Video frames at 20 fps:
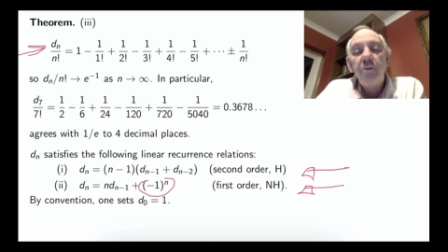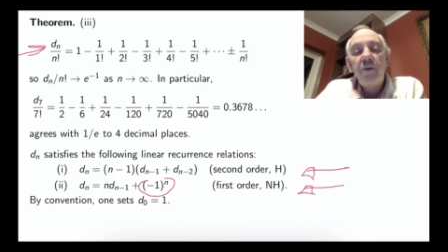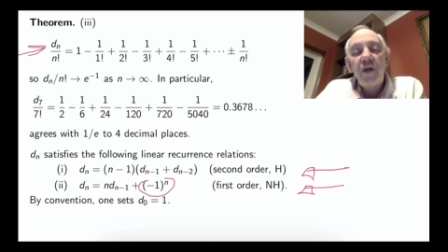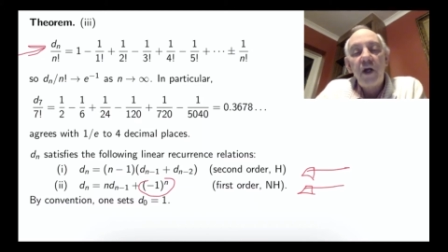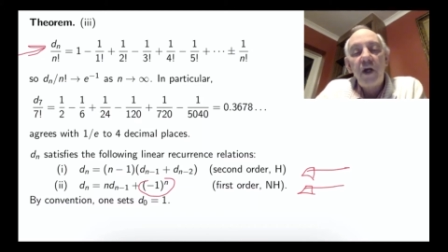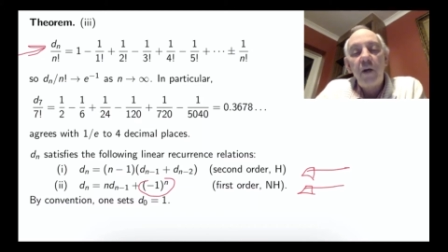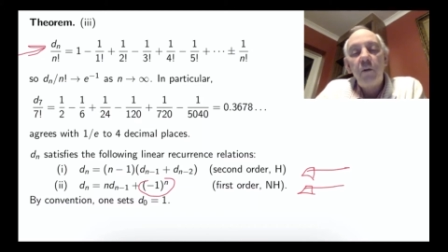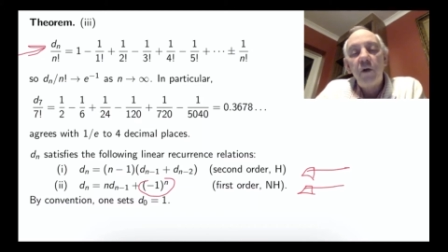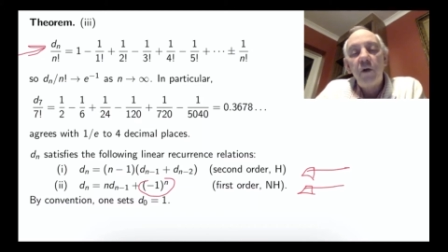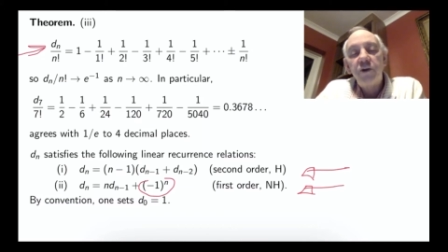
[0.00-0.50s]
but
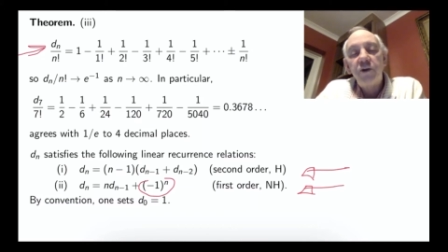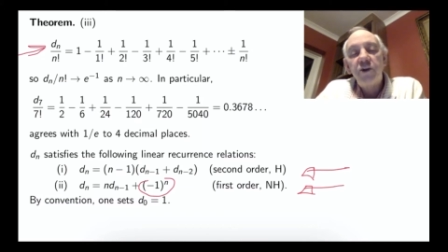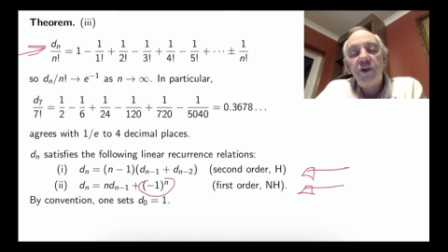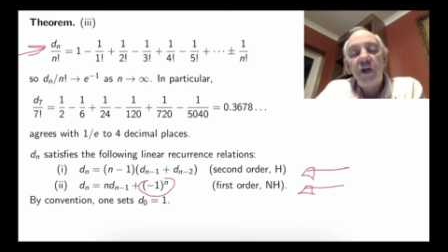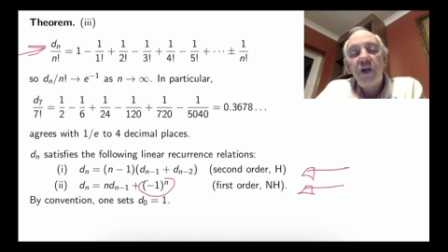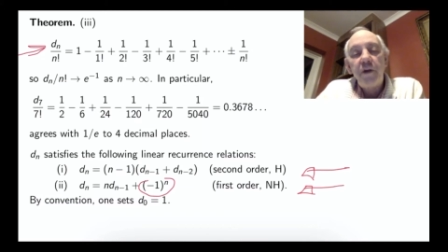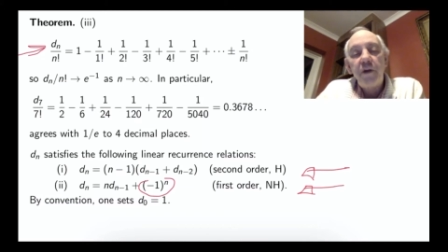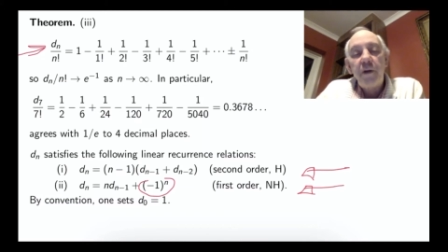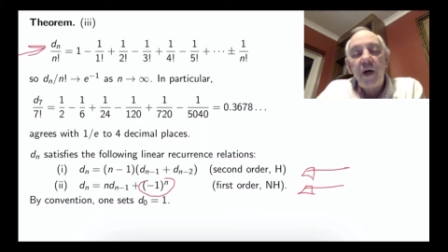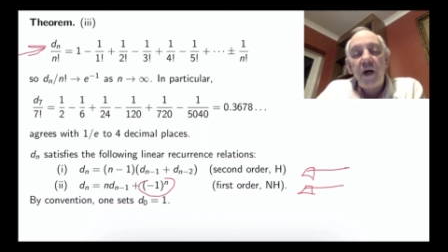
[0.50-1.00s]
I will show
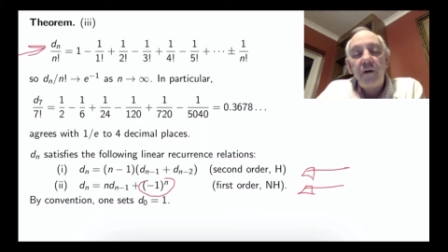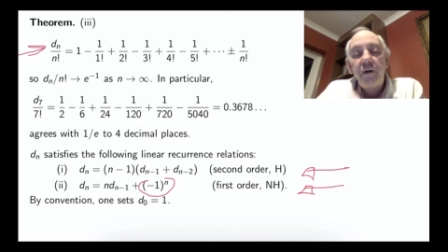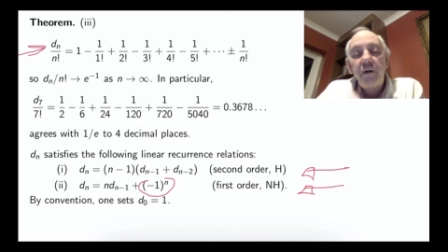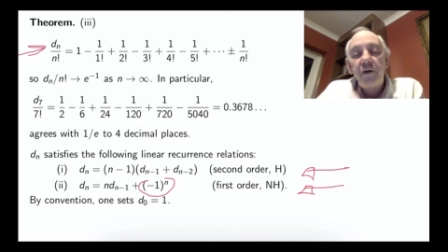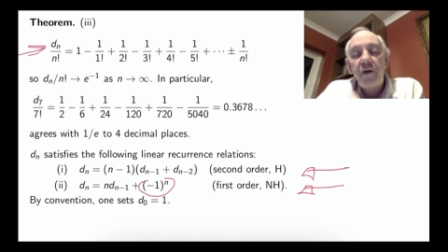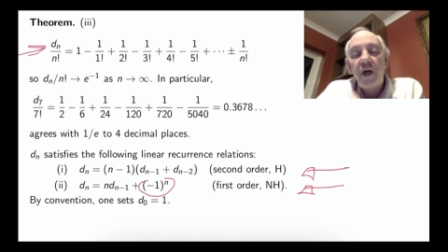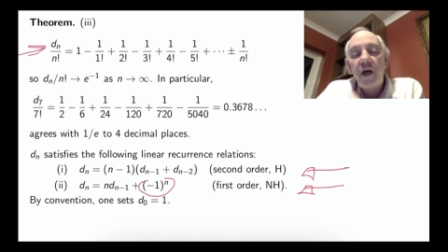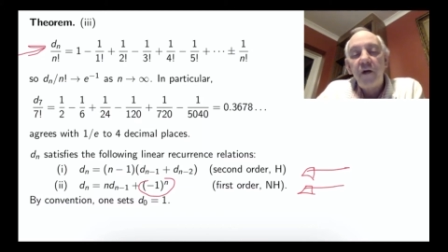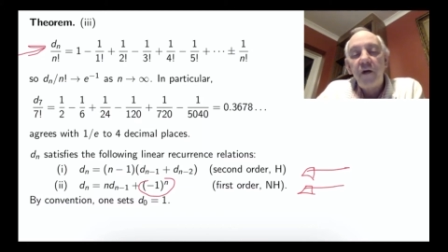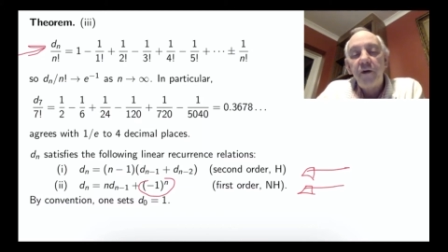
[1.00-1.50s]
you
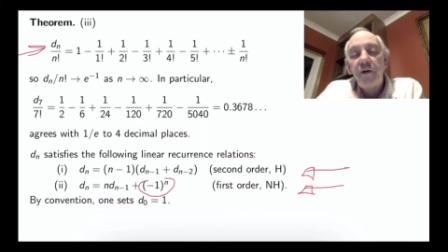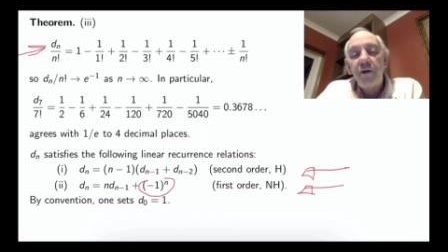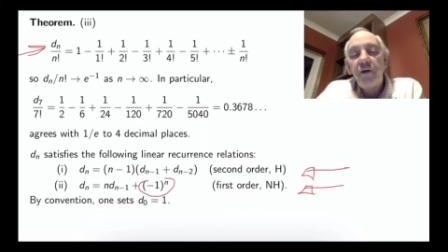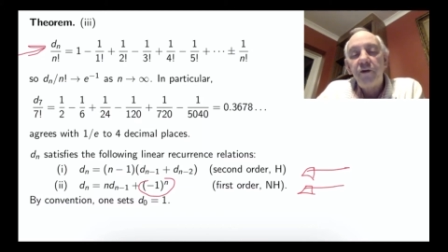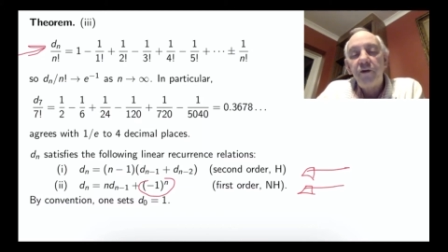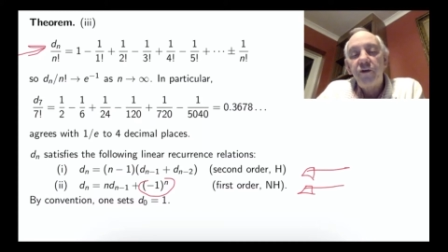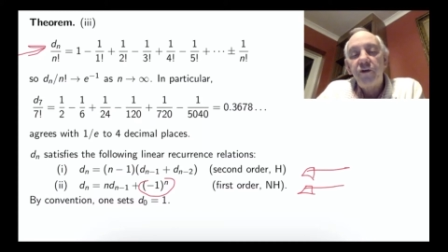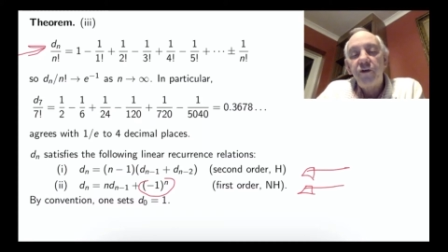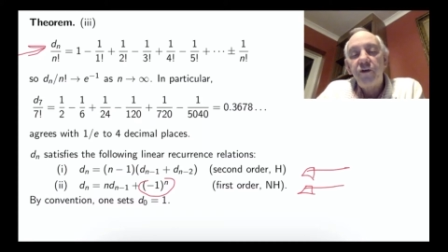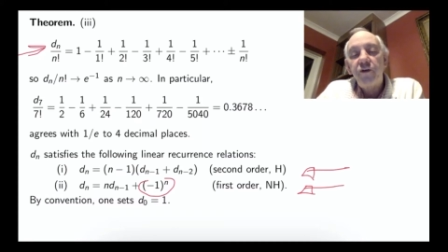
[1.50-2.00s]
how you
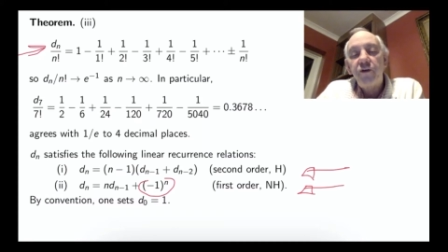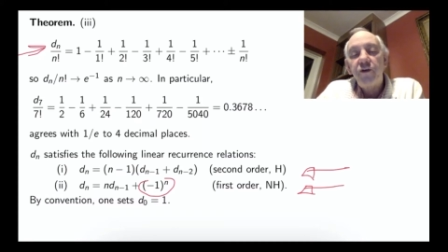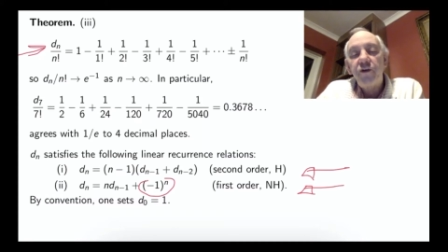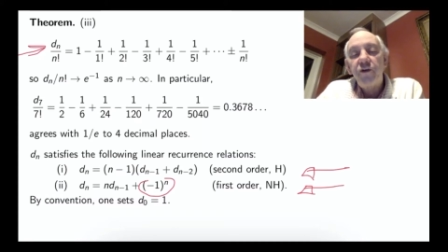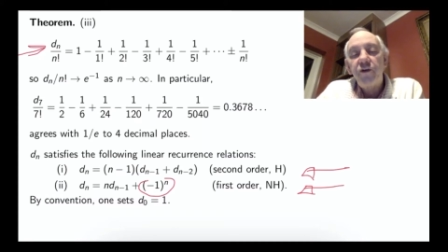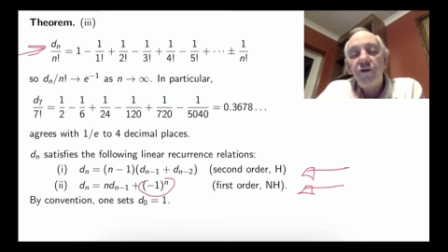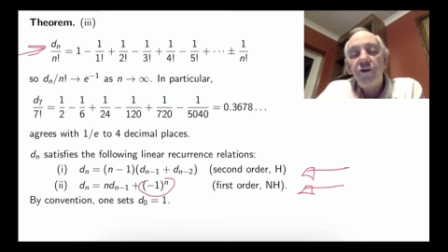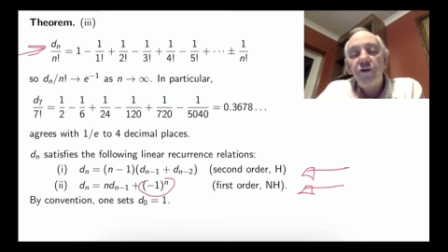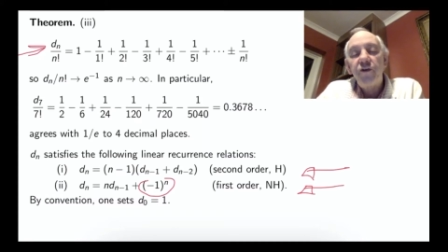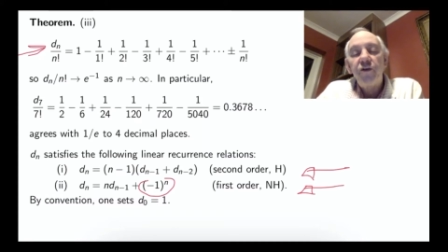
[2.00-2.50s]
can
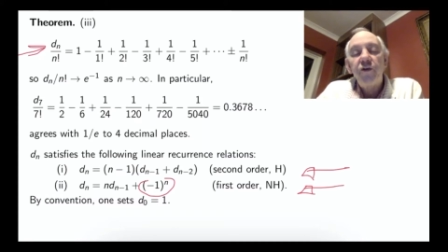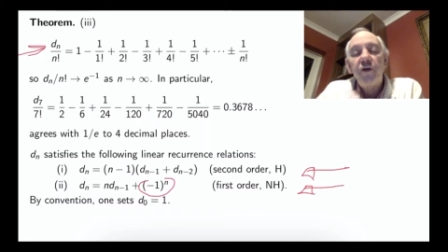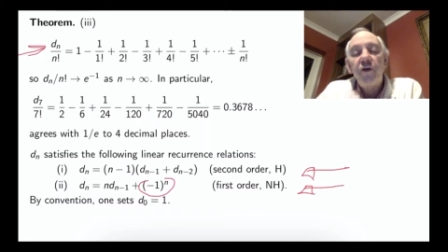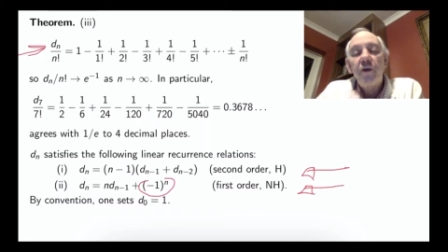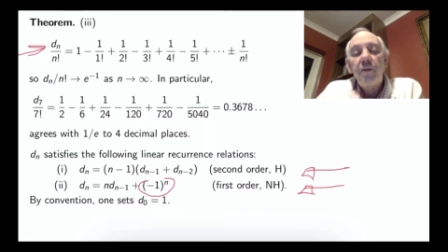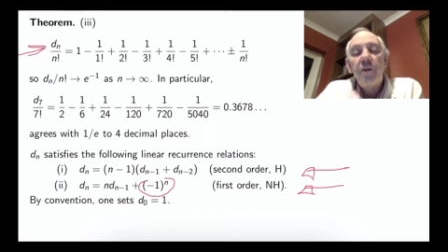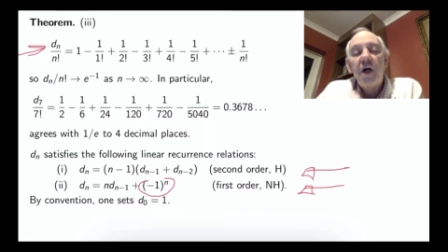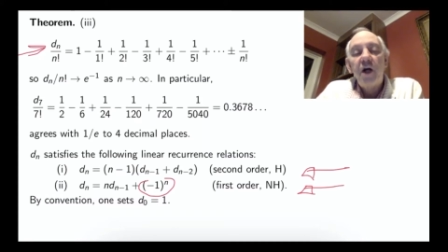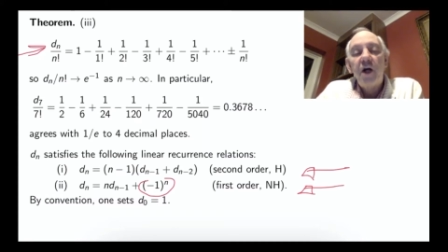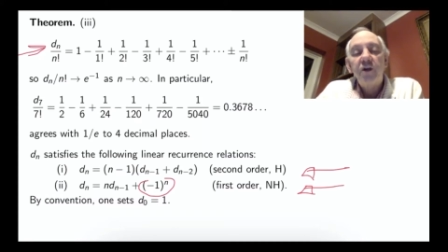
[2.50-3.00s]
deduce
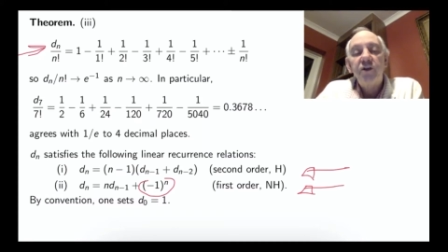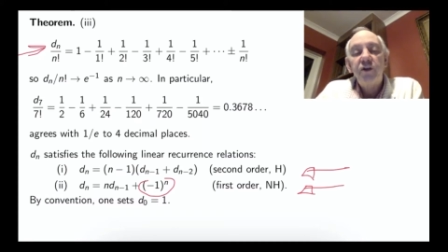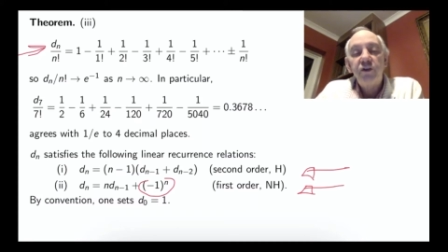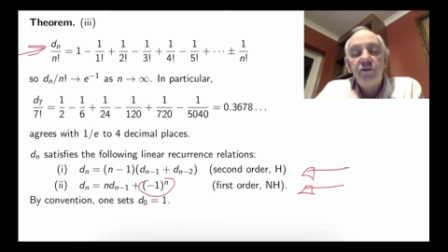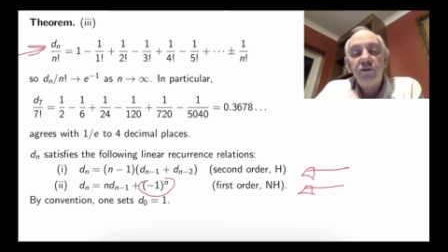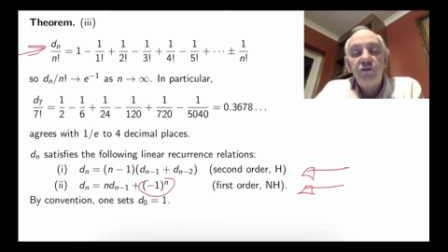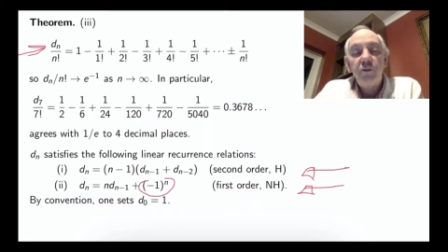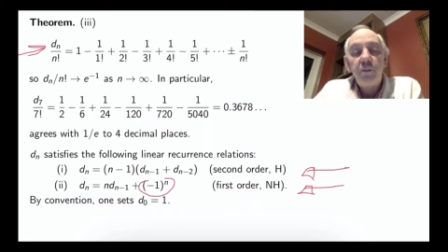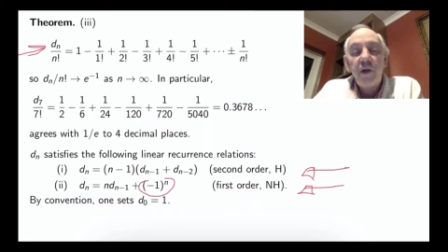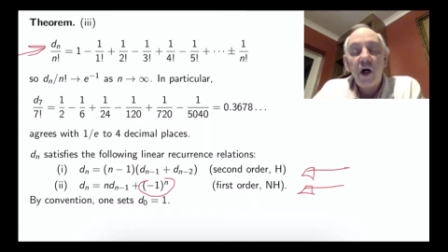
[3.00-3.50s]
part 2
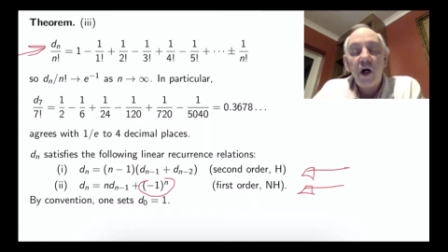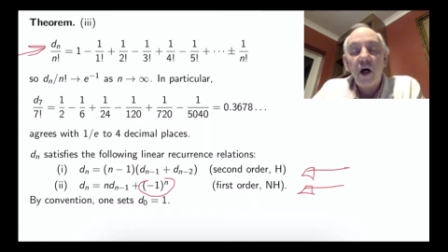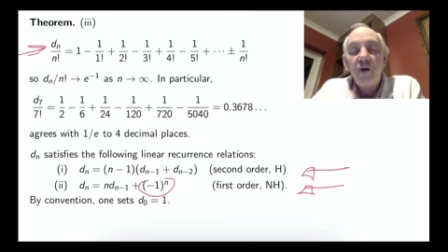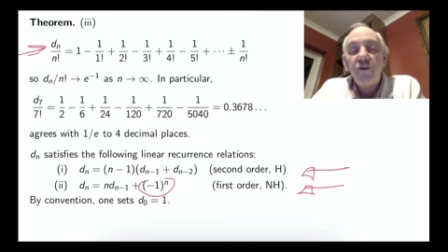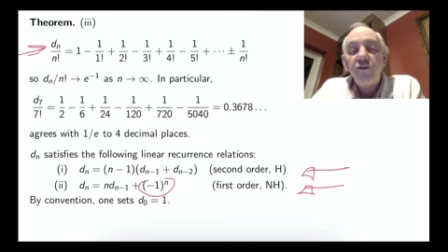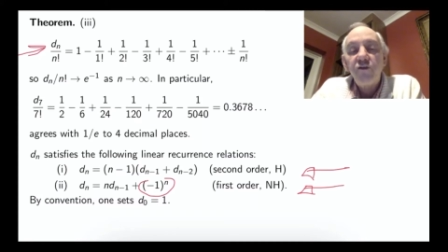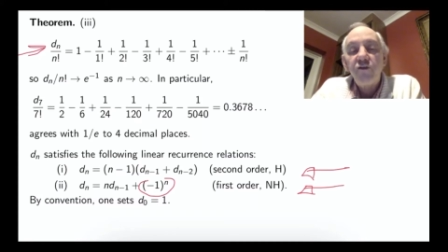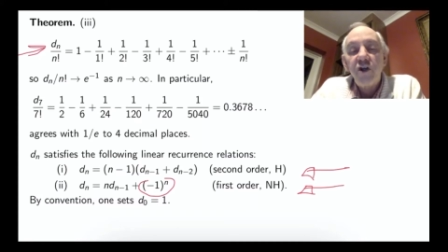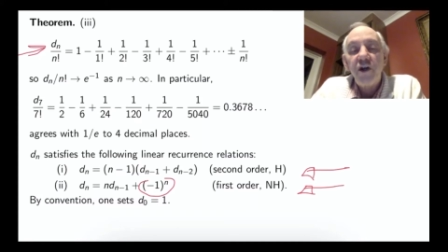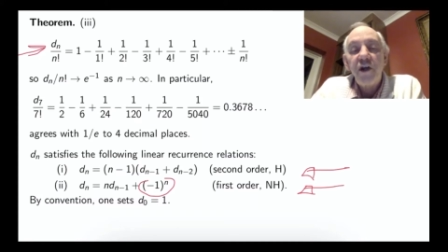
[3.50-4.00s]
from part
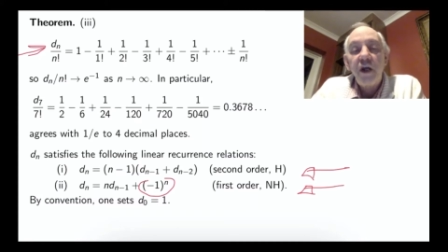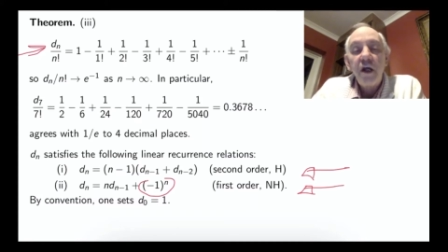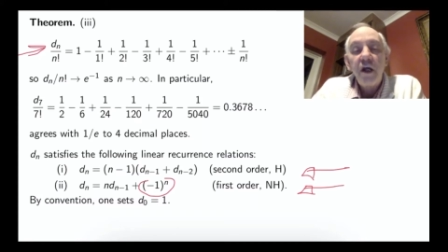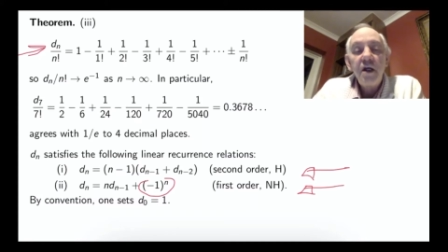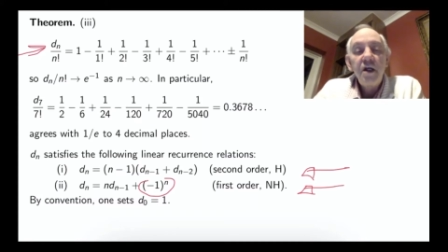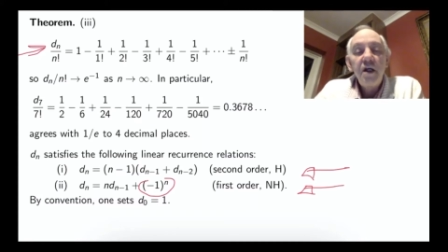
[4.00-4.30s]
3